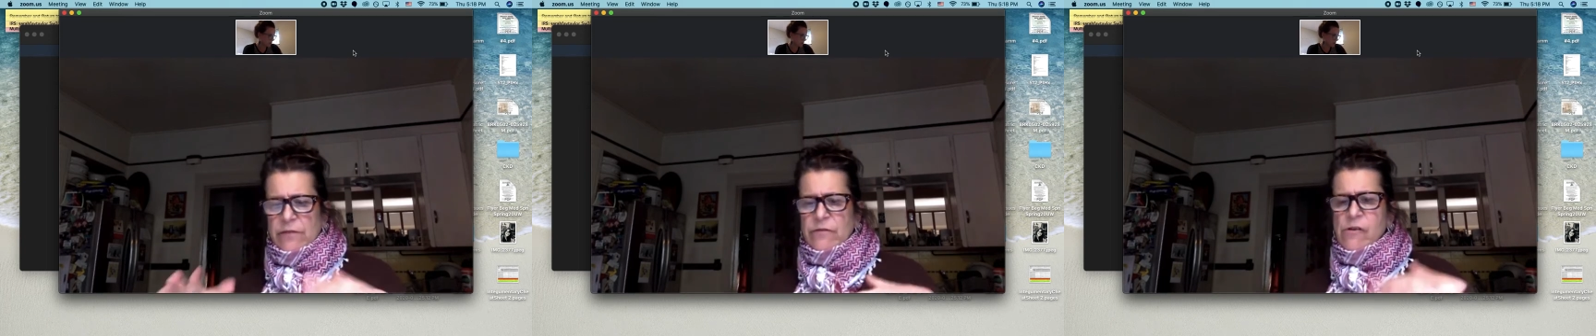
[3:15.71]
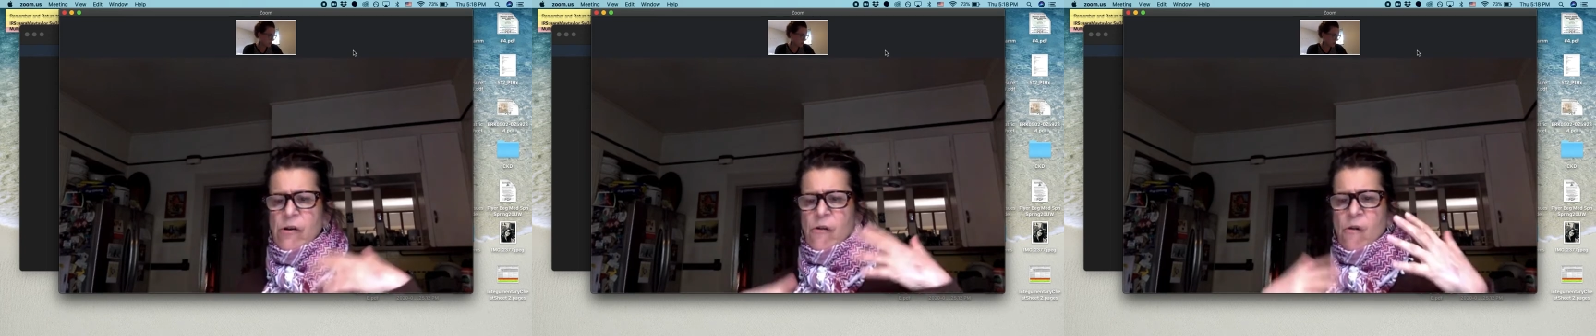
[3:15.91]

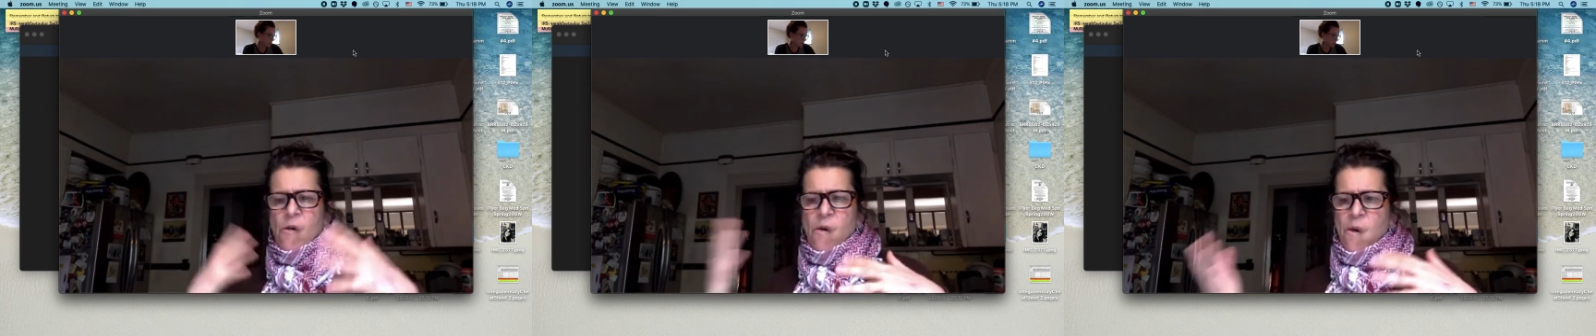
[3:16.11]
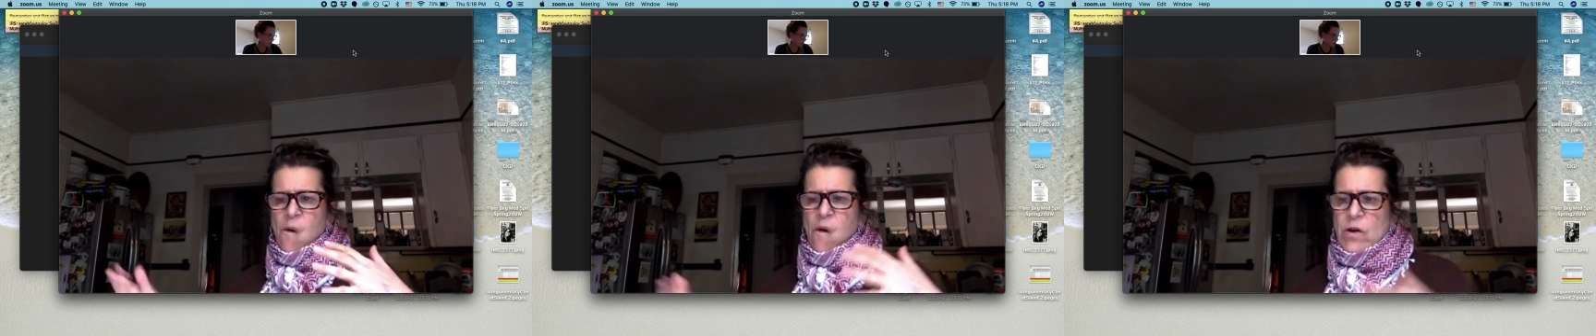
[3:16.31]
of
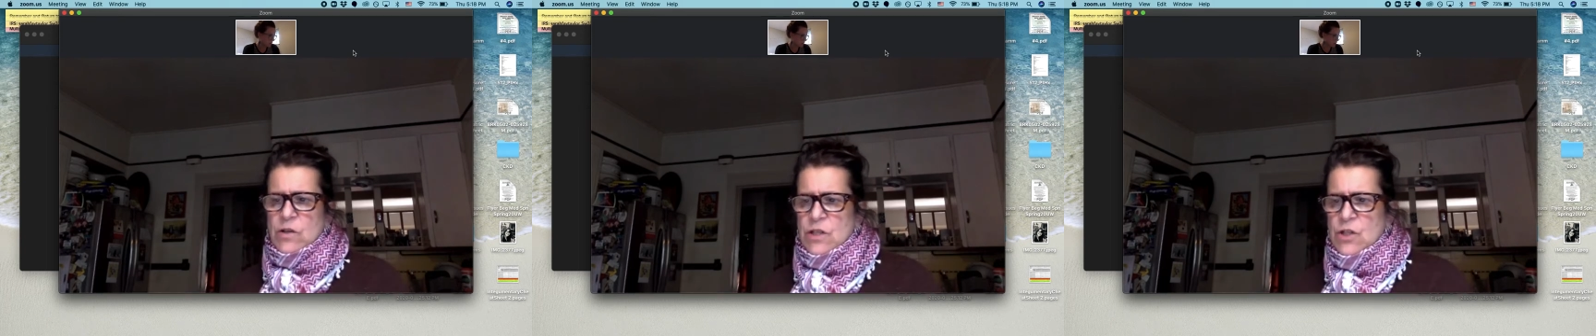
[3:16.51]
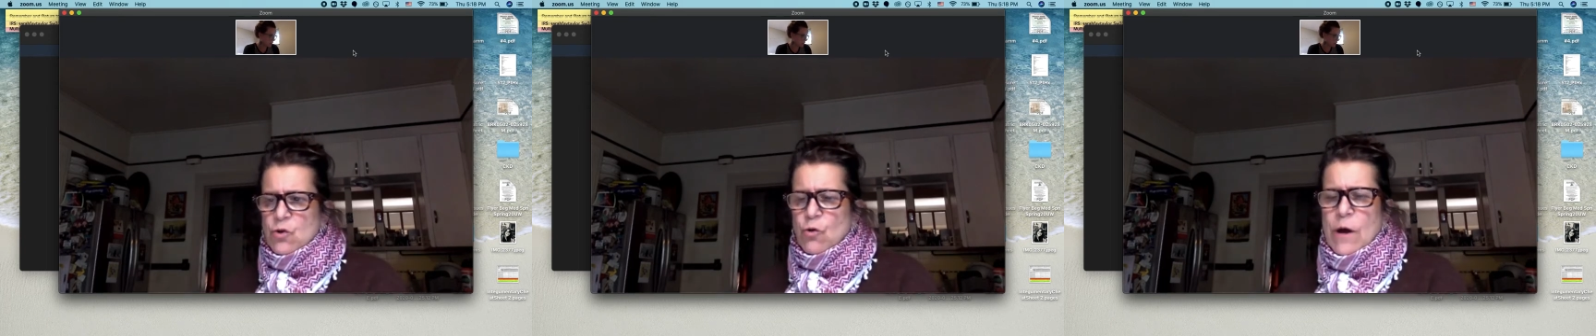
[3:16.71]

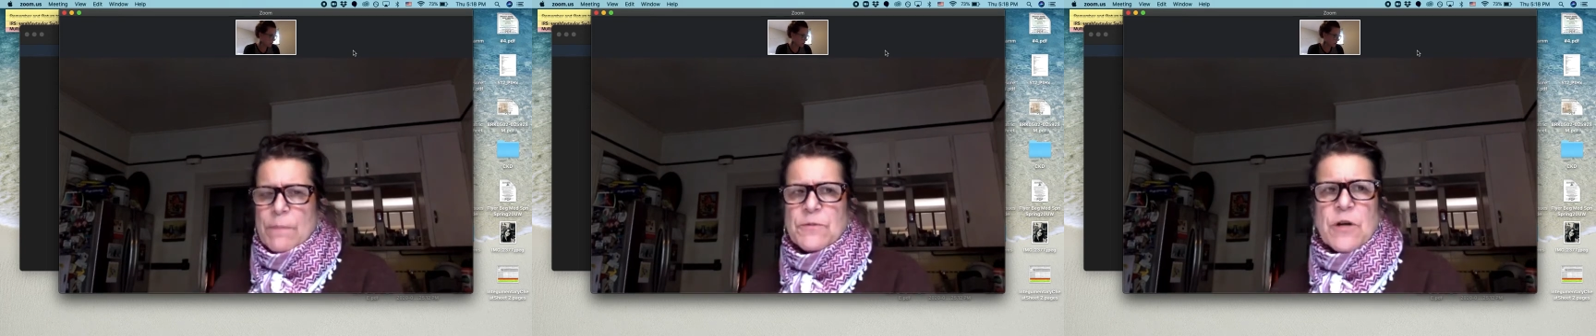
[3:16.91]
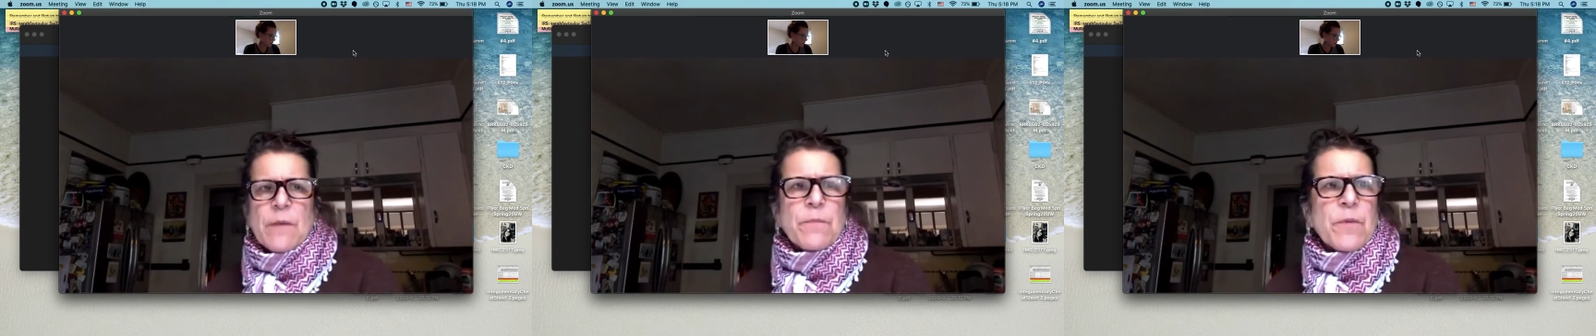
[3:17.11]
just
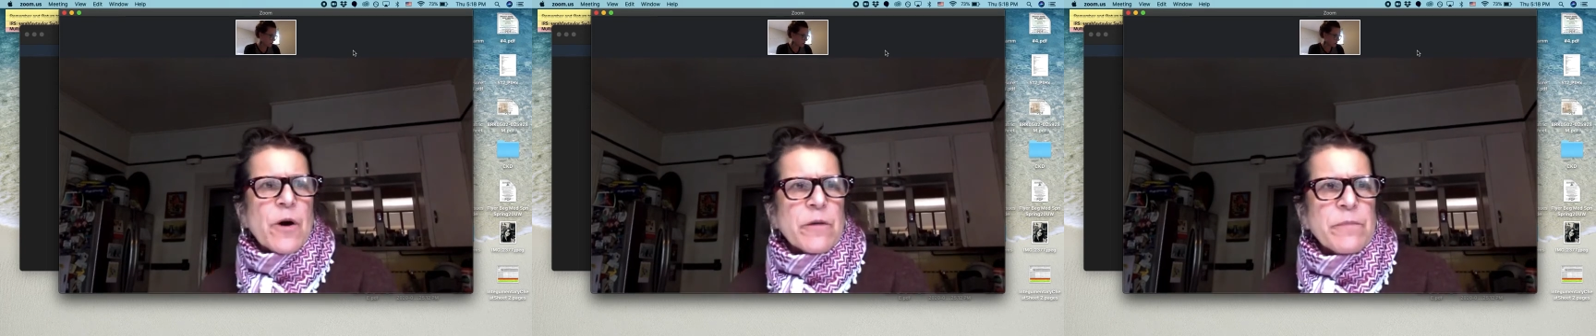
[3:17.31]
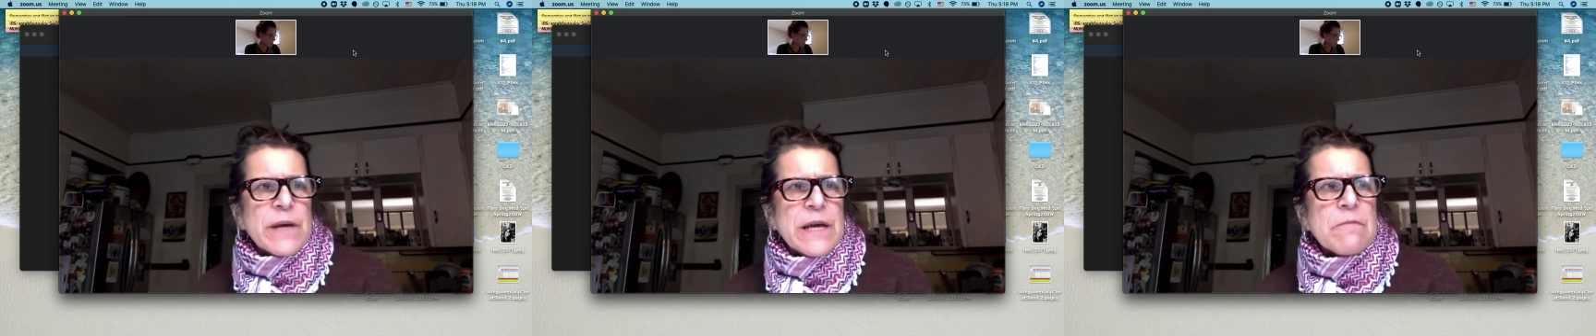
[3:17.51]
crept up
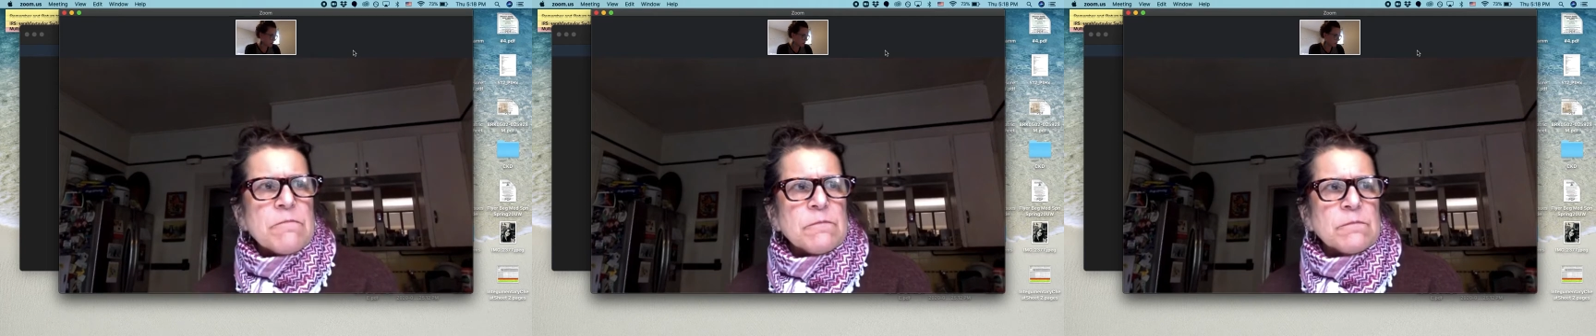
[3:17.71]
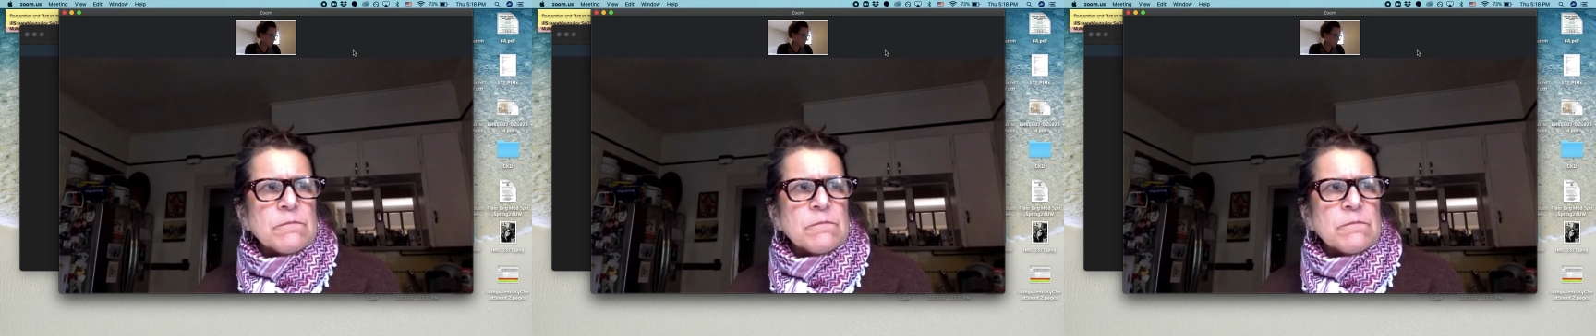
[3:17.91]
on me.